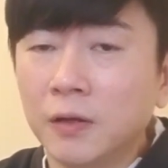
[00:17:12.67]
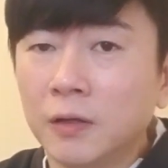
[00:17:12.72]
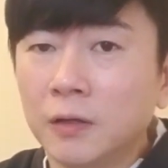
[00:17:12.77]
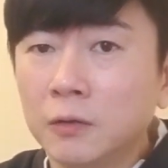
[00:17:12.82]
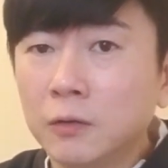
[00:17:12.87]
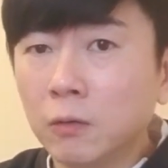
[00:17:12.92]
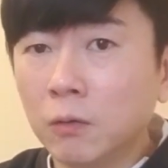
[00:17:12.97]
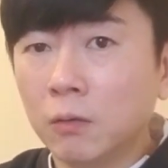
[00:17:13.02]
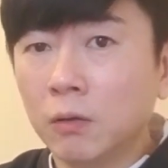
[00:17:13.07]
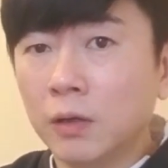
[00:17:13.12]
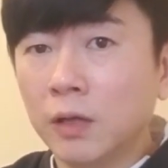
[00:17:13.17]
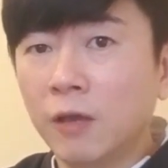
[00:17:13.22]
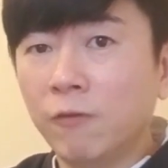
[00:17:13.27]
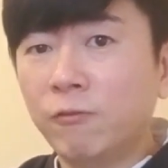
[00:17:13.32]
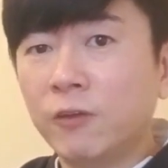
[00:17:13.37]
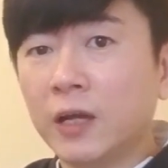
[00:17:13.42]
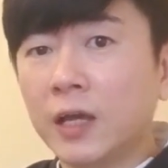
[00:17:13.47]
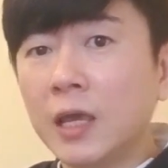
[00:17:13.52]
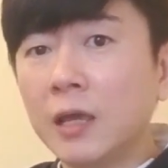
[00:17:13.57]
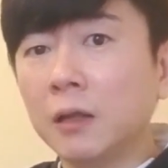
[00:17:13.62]
So if
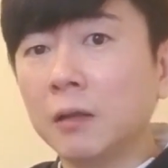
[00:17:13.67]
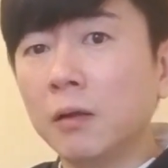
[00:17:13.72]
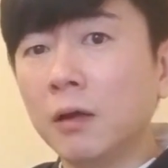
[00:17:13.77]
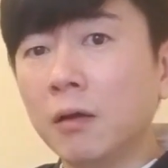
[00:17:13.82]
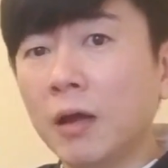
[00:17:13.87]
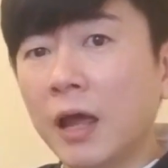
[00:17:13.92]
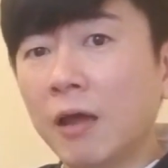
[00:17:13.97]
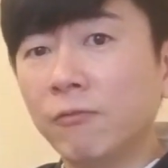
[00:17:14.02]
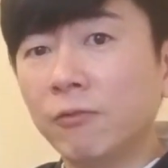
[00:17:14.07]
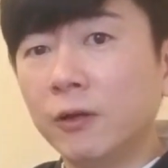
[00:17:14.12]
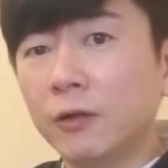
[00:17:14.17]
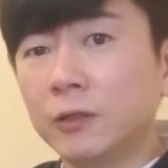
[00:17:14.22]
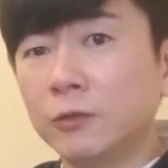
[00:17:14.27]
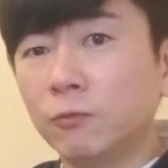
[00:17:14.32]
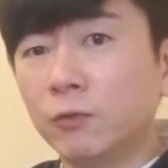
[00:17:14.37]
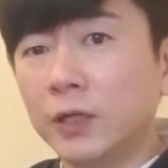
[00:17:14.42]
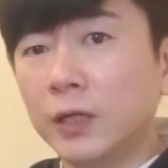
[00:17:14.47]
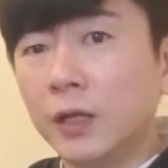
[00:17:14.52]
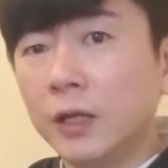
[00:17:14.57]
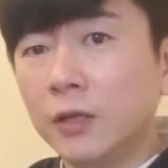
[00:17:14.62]
the kingdom of heaven is
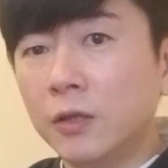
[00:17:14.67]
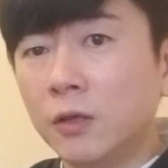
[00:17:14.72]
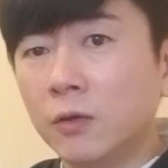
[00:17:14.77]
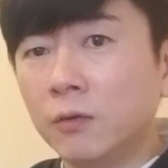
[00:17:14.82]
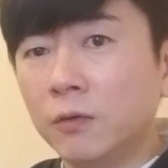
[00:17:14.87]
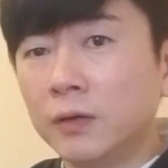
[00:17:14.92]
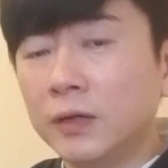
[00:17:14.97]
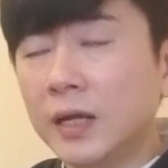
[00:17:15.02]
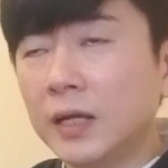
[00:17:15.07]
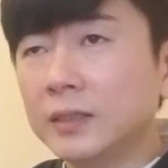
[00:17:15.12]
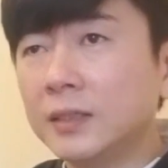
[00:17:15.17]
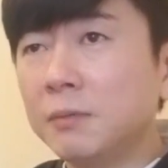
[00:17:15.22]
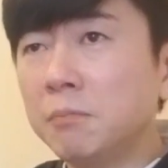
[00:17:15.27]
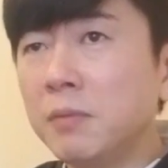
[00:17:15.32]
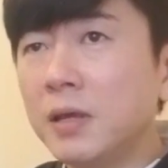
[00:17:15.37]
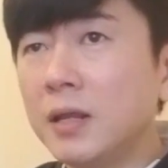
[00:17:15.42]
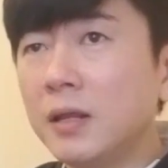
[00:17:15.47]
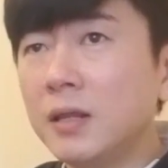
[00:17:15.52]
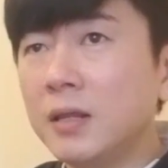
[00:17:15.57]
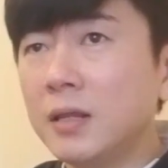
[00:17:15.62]
within you,
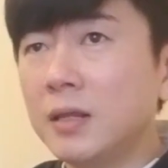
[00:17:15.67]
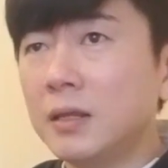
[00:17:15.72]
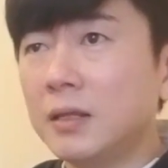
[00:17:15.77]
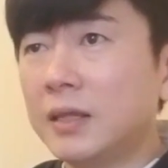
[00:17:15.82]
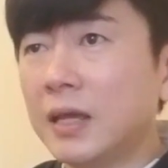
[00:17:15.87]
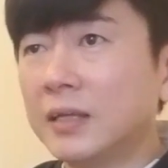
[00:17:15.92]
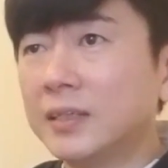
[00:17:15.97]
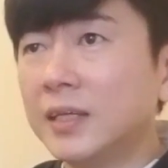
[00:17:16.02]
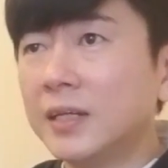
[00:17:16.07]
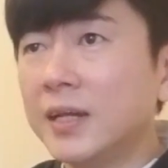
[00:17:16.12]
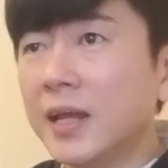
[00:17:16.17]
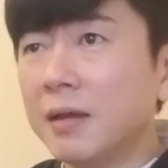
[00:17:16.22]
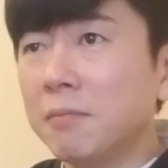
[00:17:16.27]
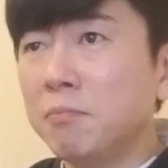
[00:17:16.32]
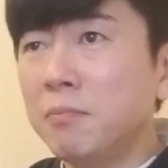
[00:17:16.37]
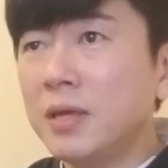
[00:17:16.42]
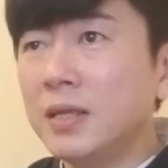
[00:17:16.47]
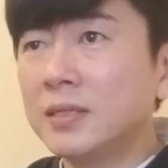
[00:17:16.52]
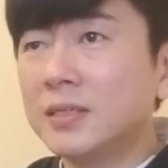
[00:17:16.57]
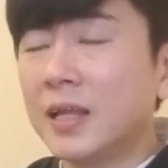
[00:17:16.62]
doesn't that
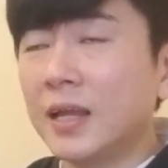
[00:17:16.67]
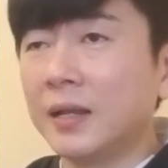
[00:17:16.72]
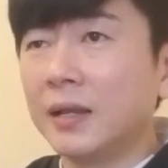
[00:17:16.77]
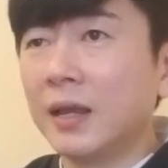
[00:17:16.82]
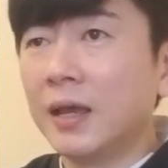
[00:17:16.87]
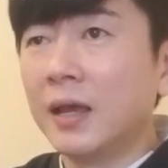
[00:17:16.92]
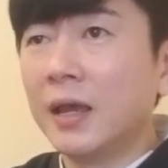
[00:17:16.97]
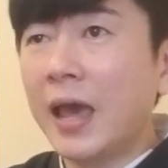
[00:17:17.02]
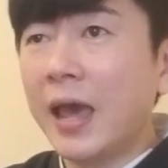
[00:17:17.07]
mean that